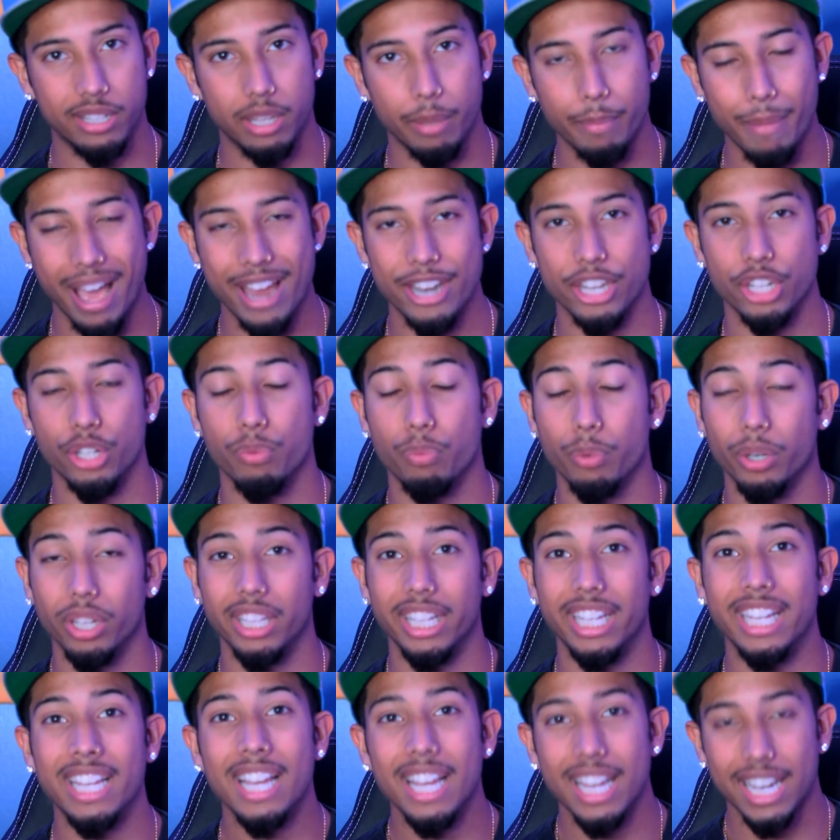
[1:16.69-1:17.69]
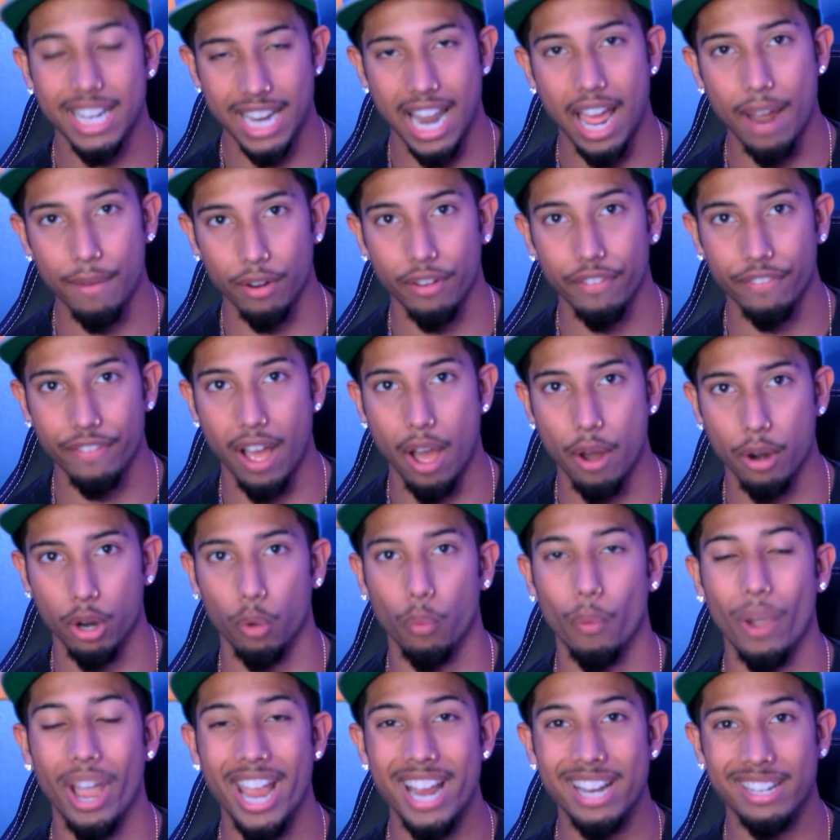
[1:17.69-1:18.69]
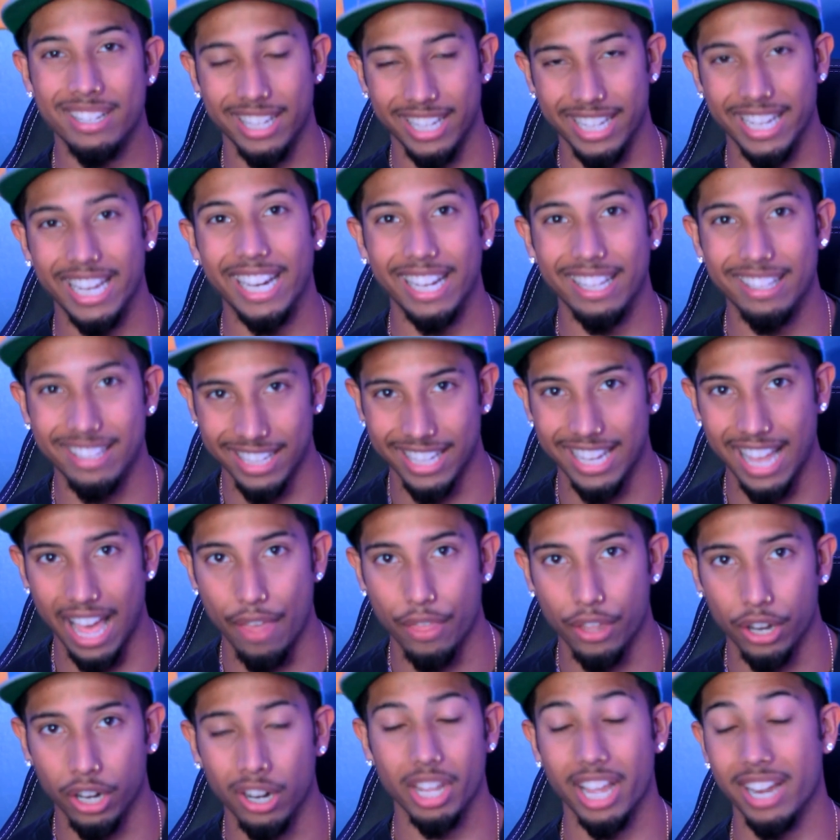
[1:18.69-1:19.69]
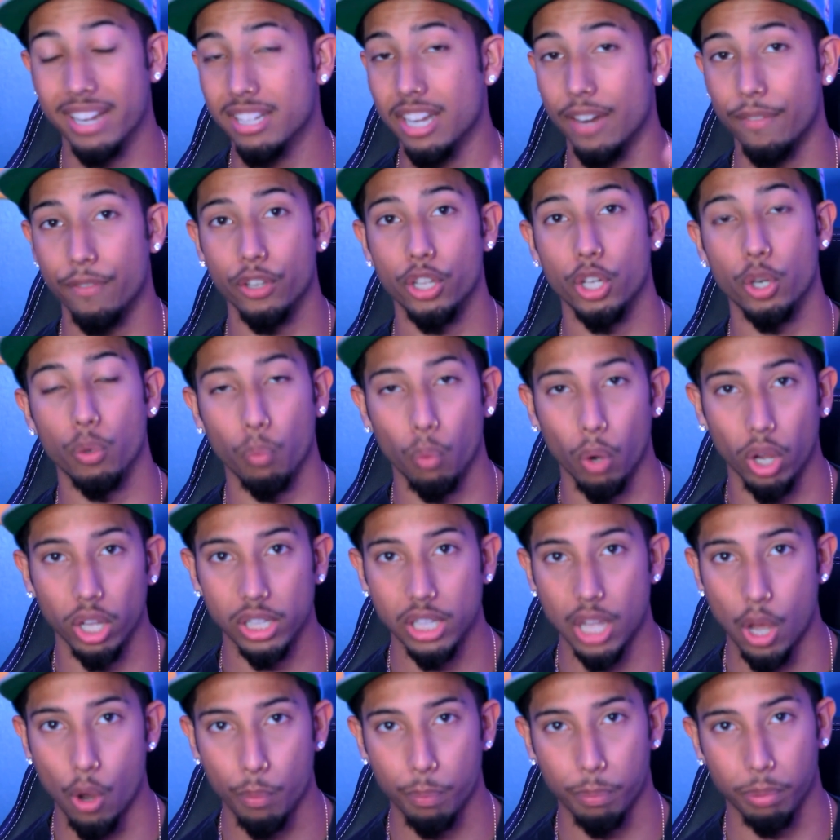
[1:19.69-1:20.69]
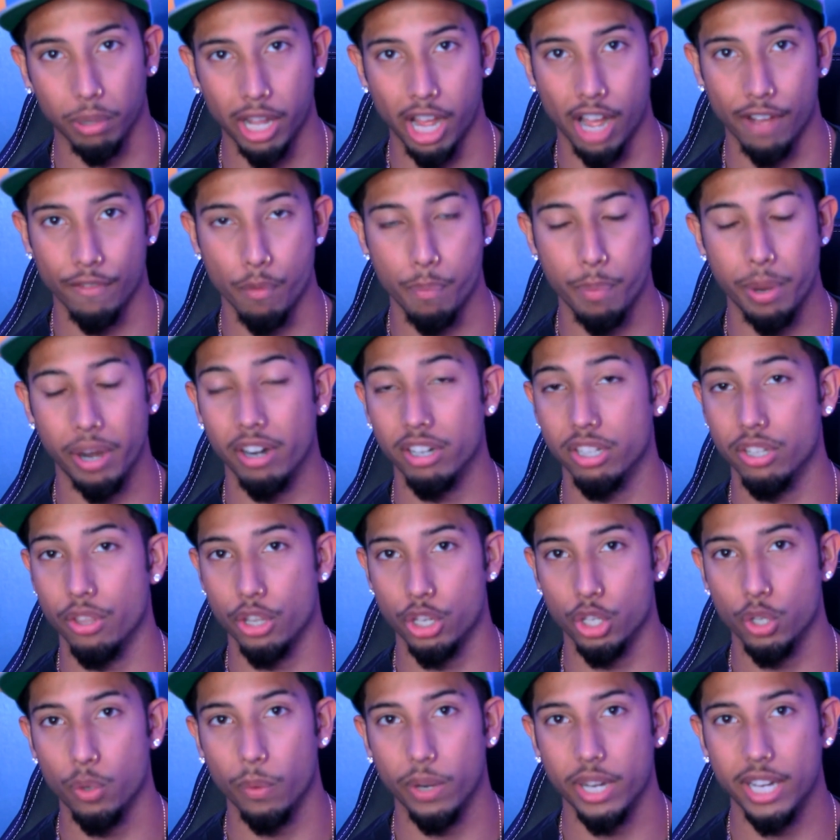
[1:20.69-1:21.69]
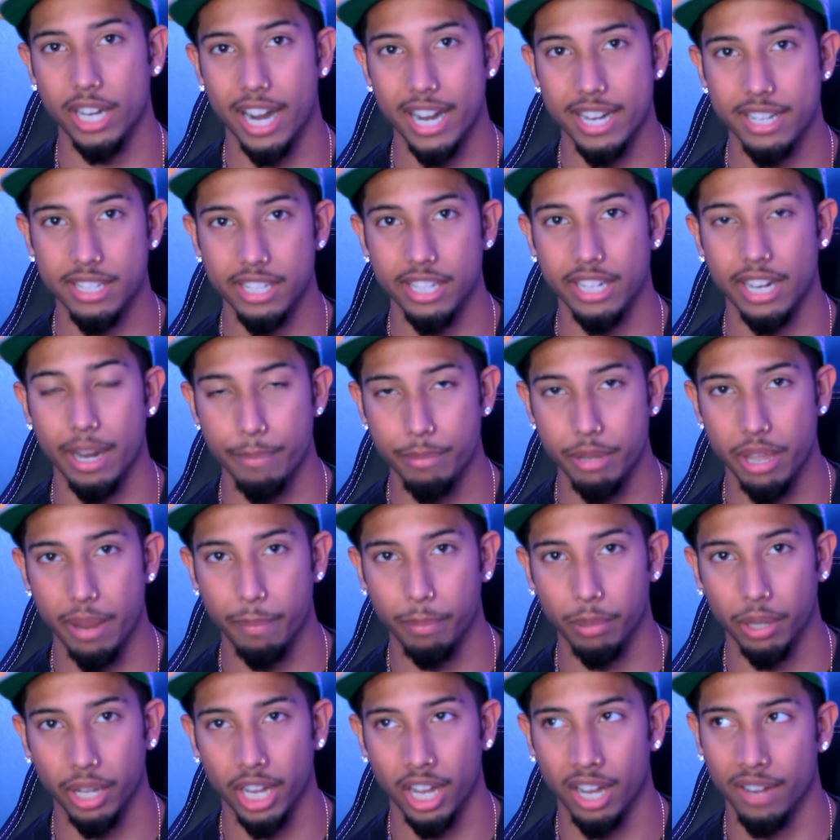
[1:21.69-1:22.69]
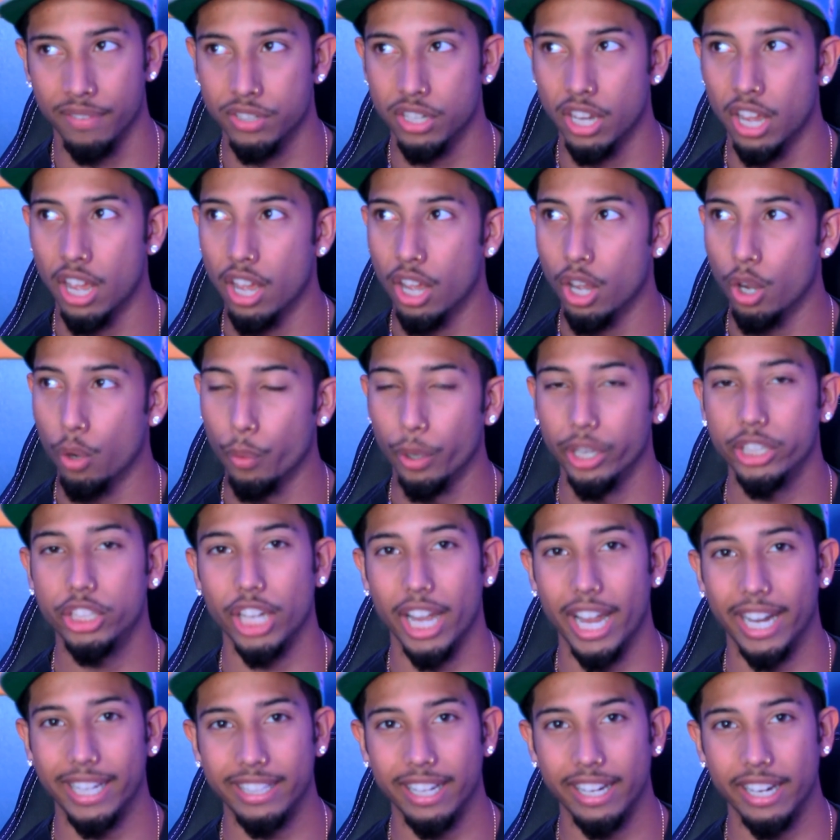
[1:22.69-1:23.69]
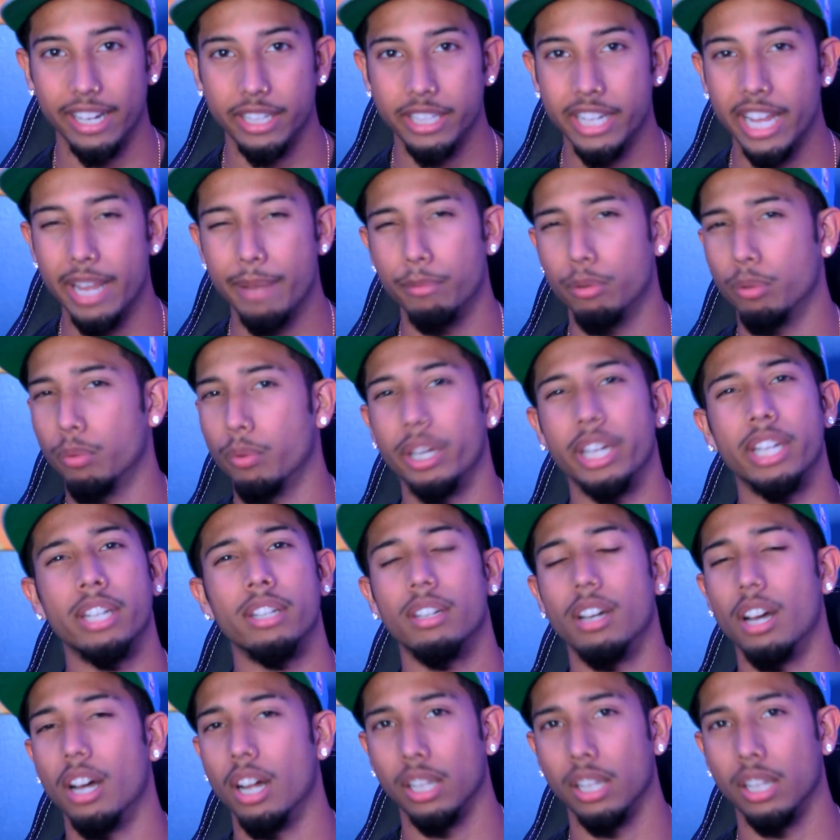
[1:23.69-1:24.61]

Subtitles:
The Magic really never found a way to get it together, except for their one lone playoff appearance in the 2019 NBA playoffs, which I attended game three.